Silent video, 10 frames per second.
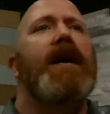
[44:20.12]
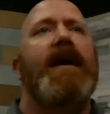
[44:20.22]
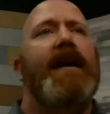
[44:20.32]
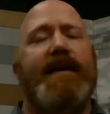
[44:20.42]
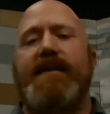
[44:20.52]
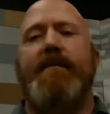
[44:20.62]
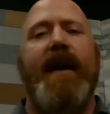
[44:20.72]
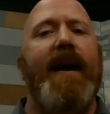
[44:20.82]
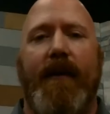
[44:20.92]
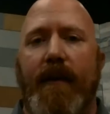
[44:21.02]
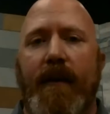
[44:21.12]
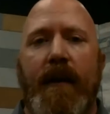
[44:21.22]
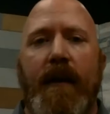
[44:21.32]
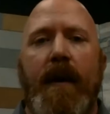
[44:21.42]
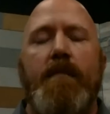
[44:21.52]
it doesn't matter.
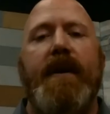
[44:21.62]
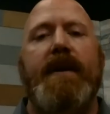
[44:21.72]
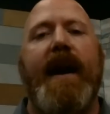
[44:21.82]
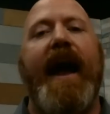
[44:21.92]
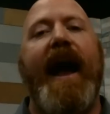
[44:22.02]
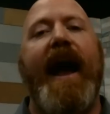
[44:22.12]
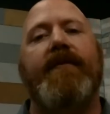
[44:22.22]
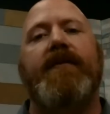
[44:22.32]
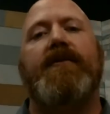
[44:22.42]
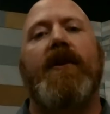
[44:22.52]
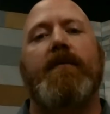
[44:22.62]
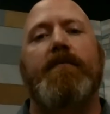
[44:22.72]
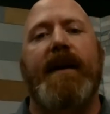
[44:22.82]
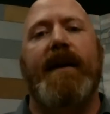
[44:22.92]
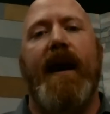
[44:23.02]
But you have to start
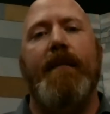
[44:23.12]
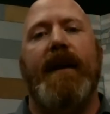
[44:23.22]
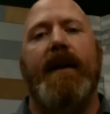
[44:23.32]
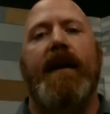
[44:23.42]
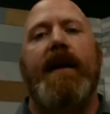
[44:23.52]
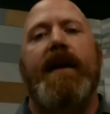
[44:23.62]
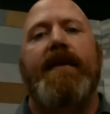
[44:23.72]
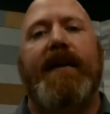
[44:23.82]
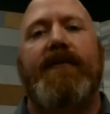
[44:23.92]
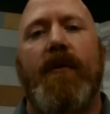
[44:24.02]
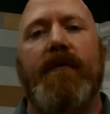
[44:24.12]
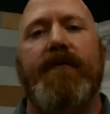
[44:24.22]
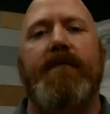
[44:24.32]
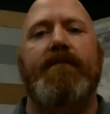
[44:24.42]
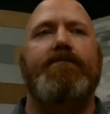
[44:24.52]
becoming that sort of
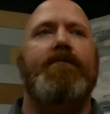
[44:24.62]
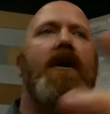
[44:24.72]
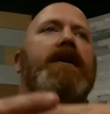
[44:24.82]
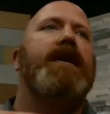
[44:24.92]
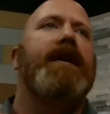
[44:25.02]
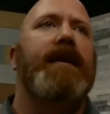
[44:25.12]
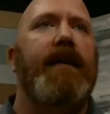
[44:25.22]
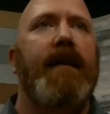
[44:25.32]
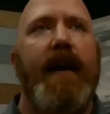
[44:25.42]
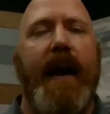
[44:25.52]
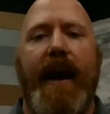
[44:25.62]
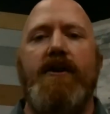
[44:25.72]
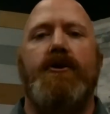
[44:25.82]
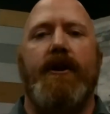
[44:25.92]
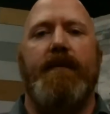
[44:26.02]
marketing
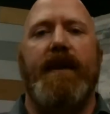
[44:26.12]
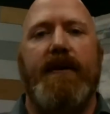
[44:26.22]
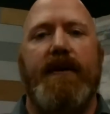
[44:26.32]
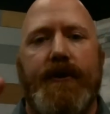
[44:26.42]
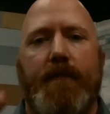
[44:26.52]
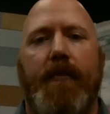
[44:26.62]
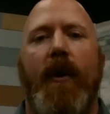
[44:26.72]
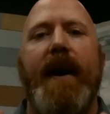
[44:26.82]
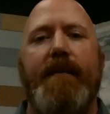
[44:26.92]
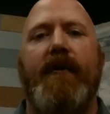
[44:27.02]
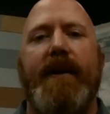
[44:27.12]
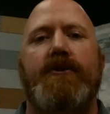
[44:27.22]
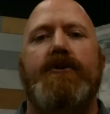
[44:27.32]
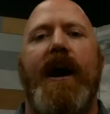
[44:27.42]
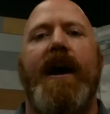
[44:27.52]
engine because your primary
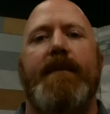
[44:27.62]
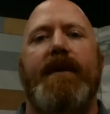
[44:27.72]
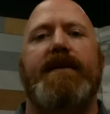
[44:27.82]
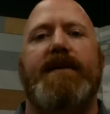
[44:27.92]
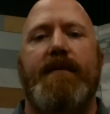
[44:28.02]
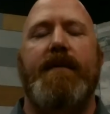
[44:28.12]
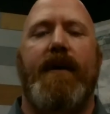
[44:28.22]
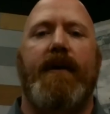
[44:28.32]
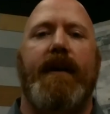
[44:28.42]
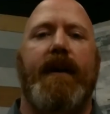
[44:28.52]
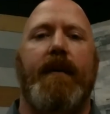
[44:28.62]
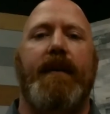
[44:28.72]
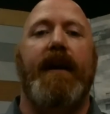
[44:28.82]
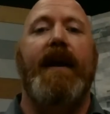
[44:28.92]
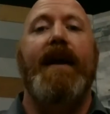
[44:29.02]
job is to be a marketing
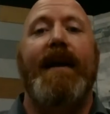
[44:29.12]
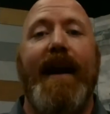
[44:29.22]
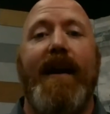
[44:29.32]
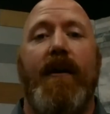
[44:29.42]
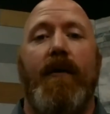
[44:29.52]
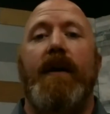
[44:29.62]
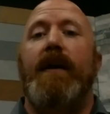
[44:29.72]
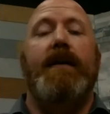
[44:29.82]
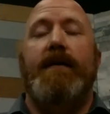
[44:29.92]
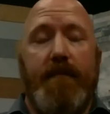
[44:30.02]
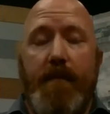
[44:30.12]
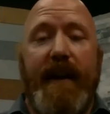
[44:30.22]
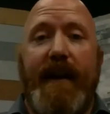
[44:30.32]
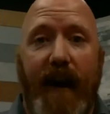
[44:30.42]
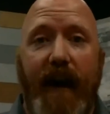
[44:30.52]
company. Now,
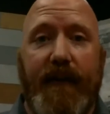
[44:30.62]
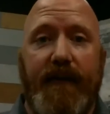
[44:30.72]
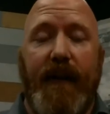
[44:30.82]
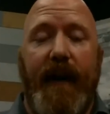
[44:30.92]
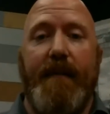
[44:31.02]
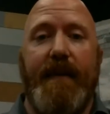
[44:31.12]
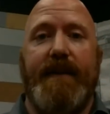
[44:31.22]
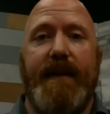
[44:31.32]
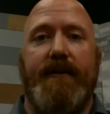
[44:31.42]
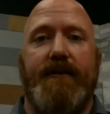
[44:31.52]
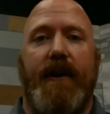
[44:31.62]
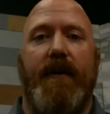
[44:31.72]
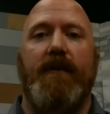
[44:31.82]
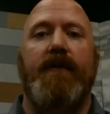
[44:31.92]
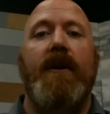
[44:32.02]
because I'm in St.
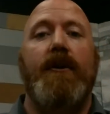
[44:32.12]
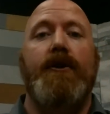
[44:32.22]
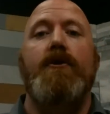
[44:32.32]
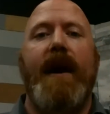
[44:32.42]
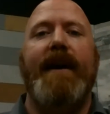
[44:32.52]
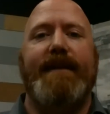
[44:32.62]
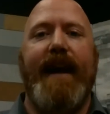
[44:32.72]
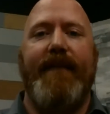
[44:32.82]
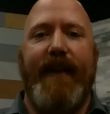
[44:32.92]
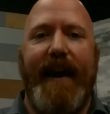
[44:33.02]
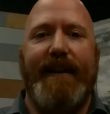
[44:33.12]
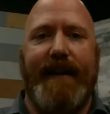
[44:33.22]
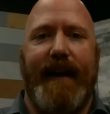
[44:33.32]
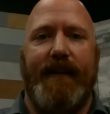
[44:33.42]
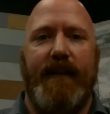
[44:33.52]
Charles, you guys have an
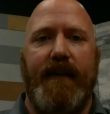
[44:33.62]
asset.